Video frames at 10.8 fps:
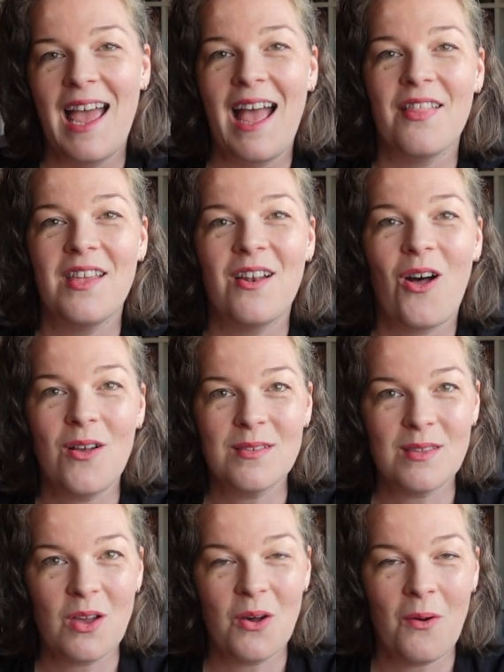And then
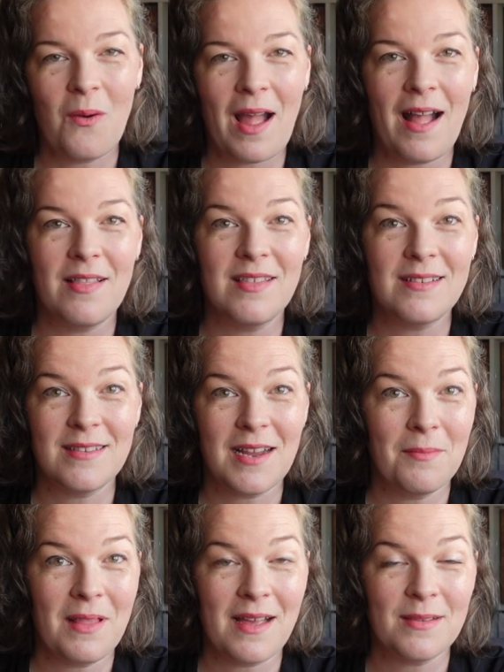also at this
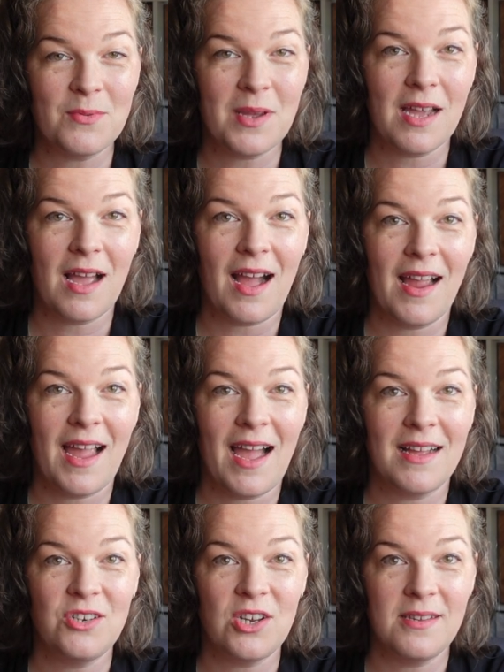time last week, I
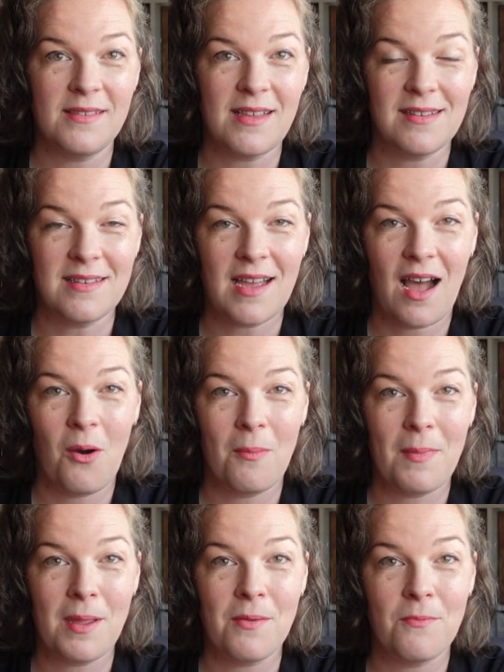had just sent out
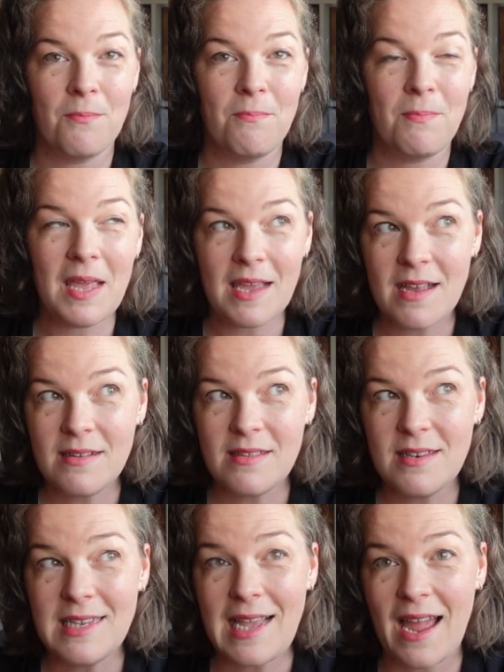my
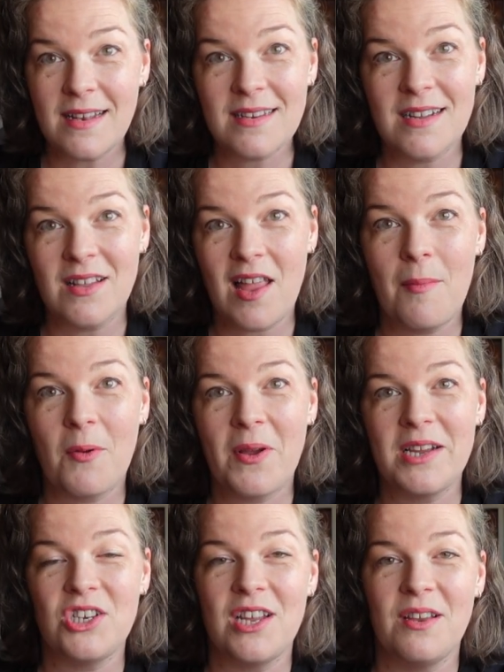biggest yet
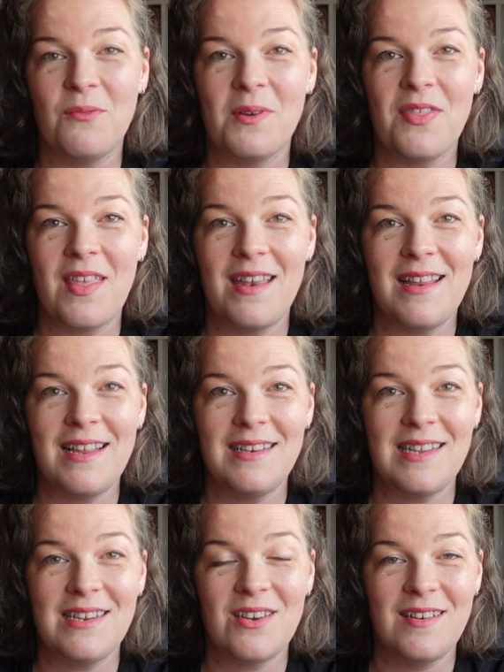collaboration with an
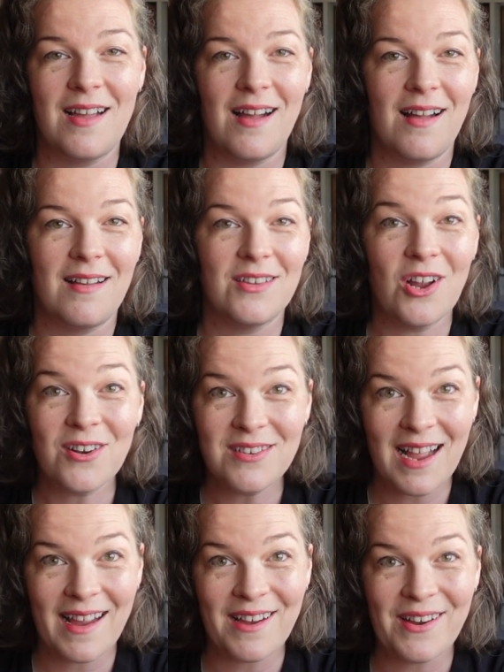indie yarn
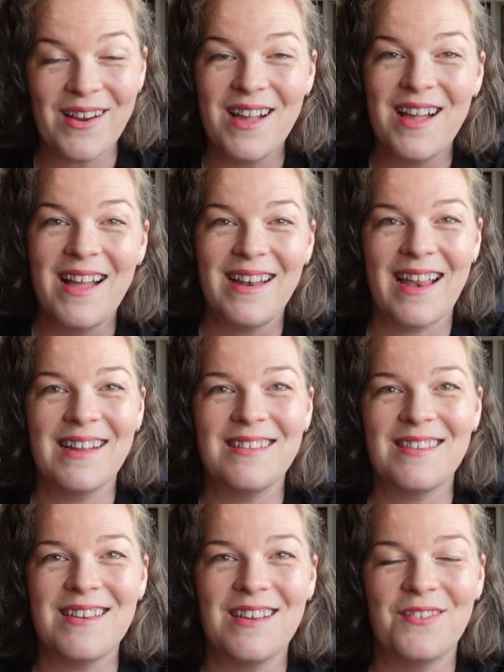dyer,
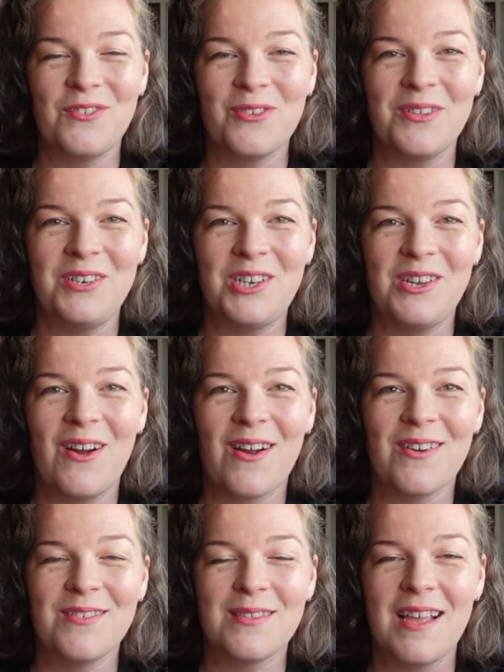Nancy of Trilogy
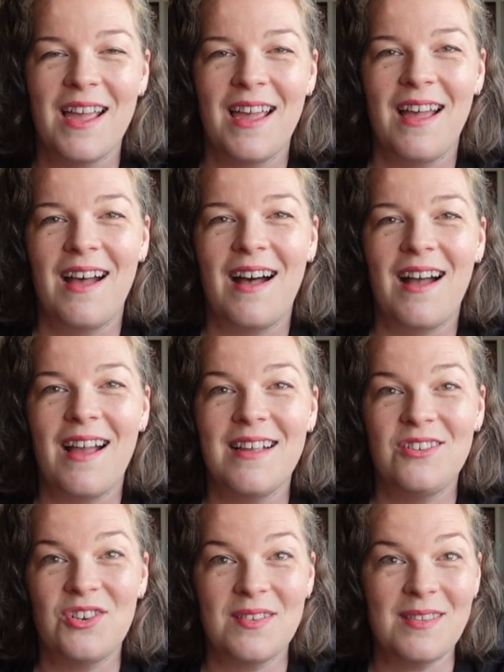Yarns. I
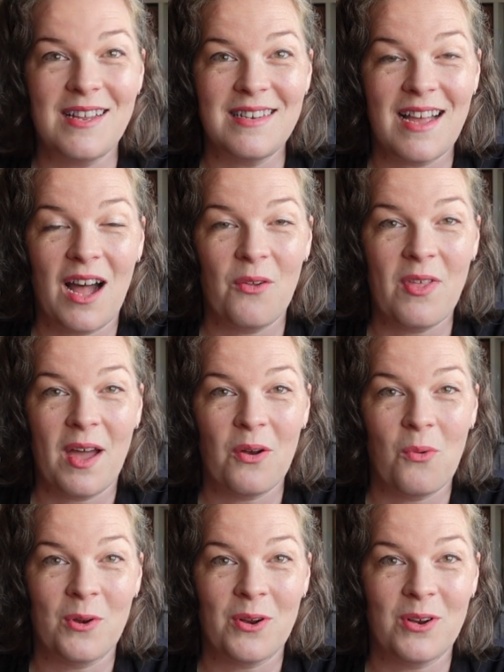had just sent out that
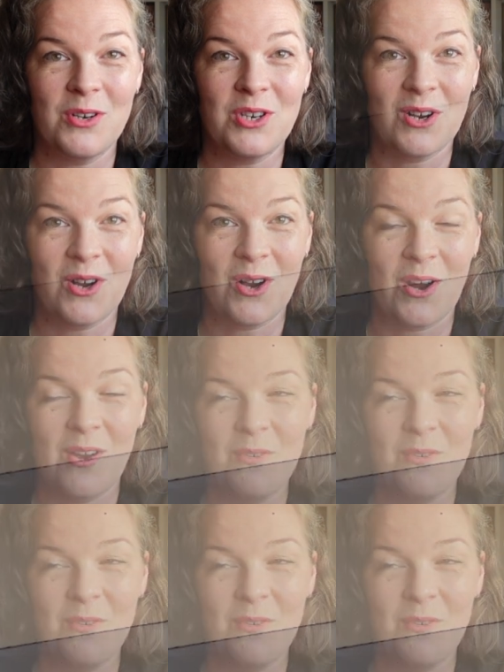order to her.